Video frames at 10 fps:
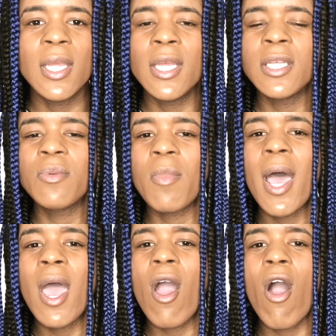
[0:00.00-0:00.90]
is
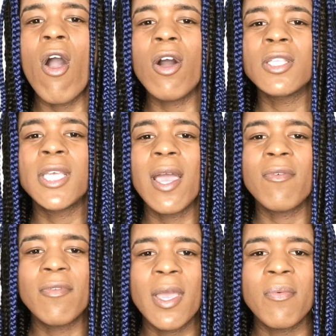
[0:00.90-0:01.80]
my
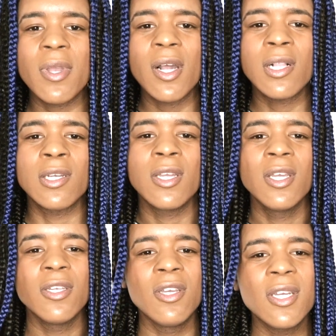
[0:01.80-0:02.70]
all-time favorite color.
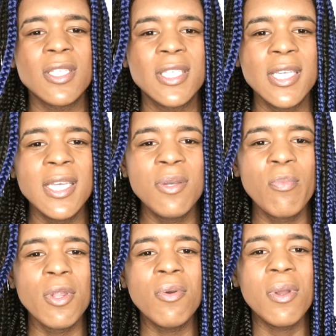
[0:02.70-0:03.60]
You can see
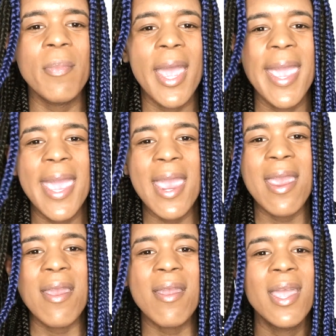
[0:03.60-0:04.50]
blue in my
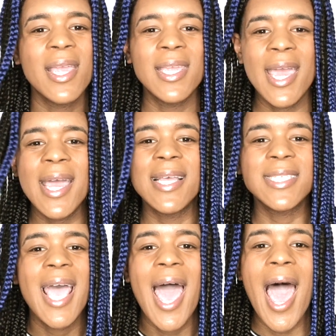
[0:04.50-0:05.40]
hair.
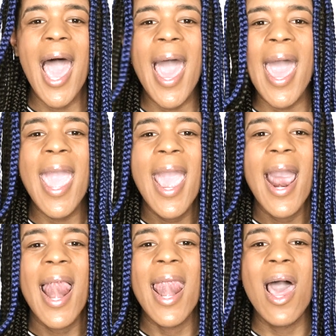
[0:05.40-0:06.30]
Yes, I
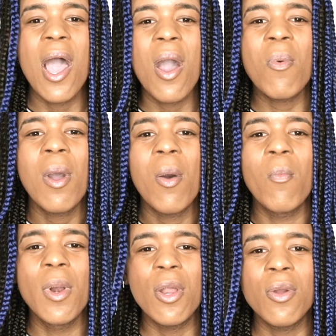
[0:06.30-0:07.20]
love
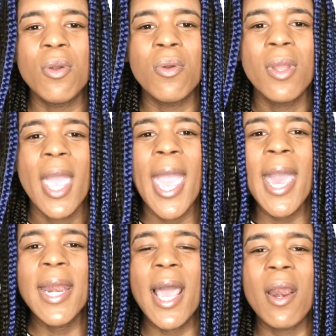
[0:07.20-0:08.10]
blue.
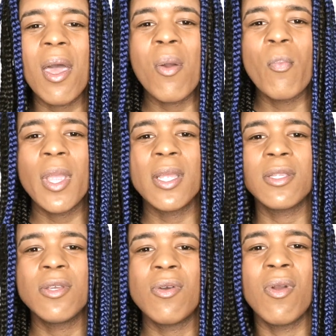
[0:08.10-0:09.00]
And I love
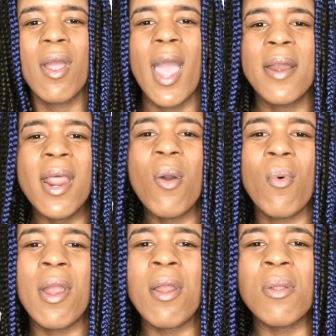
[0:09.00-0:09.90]
pink too. I'm
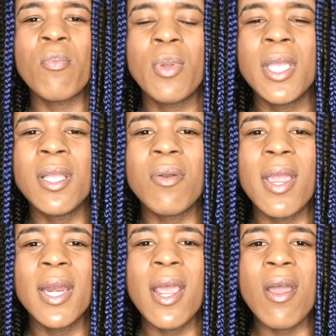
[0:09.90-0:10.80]
not wearing pink
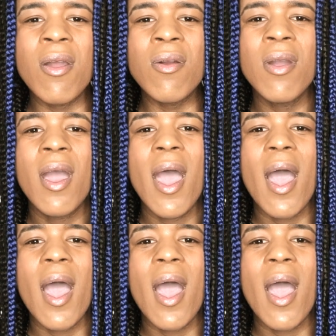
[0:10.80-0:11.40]
right now.